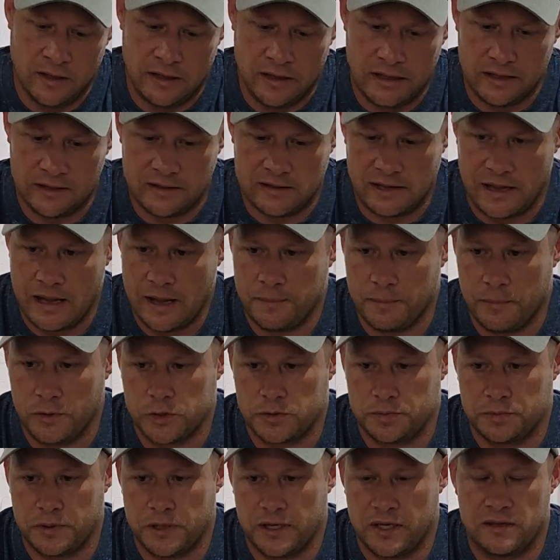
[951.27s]
It's an
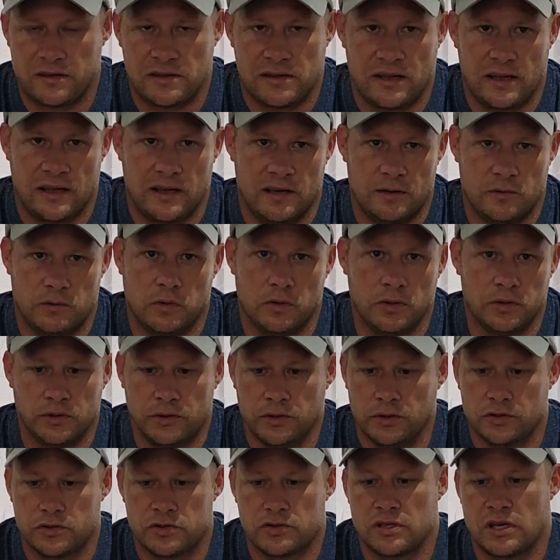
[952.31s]
ambush predator, and it will
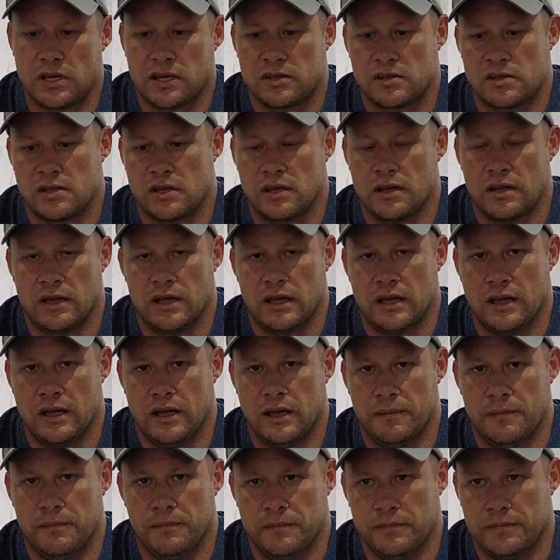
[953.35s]
use structure
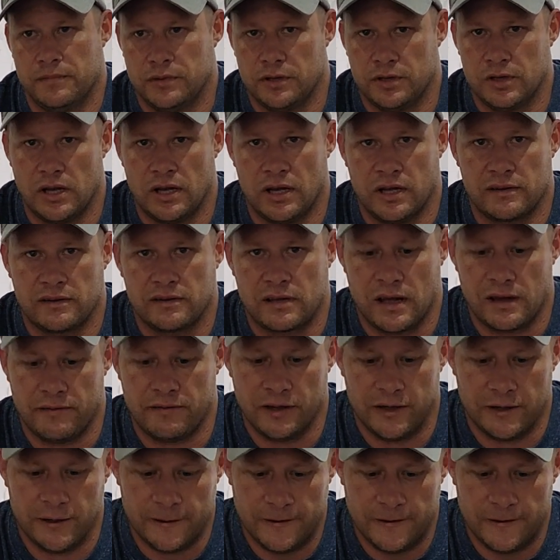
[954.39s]
as cover.